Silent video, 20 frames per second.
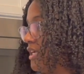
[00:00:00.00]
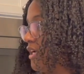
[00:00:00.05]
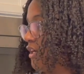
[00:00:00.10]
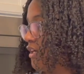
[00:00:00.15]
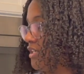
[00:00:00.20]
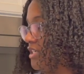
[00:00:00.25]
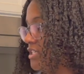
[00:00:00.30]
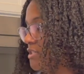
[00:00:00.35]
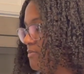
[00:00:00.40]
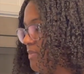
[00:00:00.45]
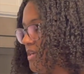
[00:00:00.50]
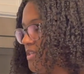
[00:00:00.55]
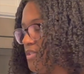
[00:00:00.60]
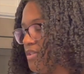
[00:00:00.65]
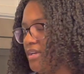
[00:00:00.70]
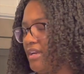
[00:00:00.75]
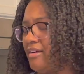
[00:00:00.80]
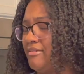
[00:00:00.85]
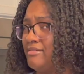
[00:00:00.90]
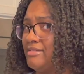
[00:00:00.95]
her Nespresso
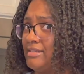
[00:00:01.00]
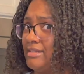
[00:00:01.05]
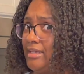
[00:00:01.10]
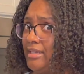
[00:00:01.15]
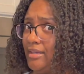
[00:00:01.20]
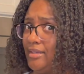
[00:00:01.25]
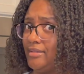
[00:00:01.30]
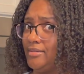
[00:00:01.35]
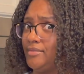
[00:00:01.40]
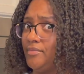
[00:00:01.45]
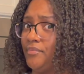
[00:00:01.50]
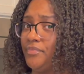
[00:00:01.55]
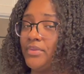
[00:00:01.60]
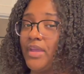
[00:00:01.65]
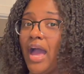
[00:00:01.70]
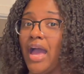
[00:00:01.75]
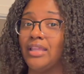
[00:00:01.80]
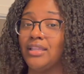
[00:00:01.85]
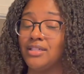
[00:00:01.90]
and I was like, I